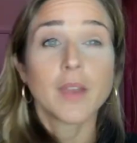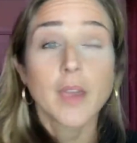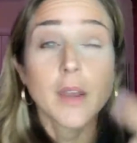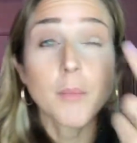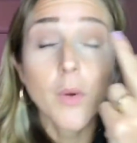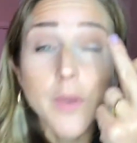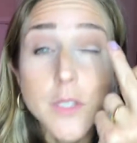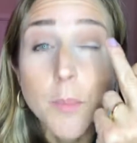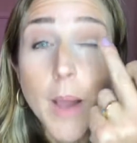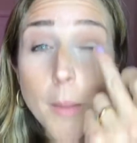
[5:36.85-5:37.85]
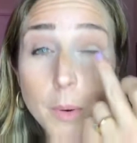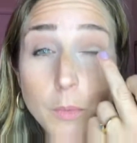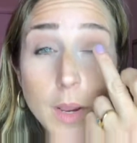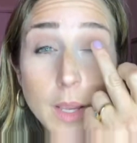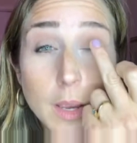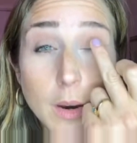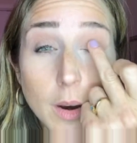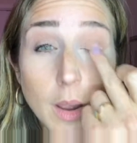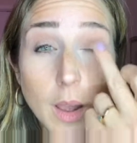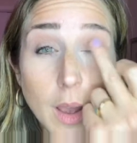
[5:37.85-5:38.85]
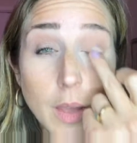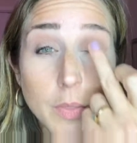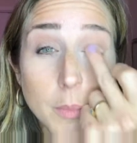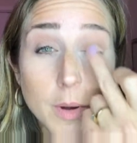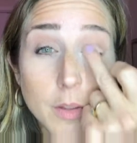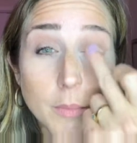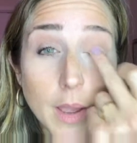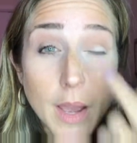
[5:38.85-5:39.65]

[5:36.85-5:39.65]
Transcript: And I'm going to pop it right here in the middle of my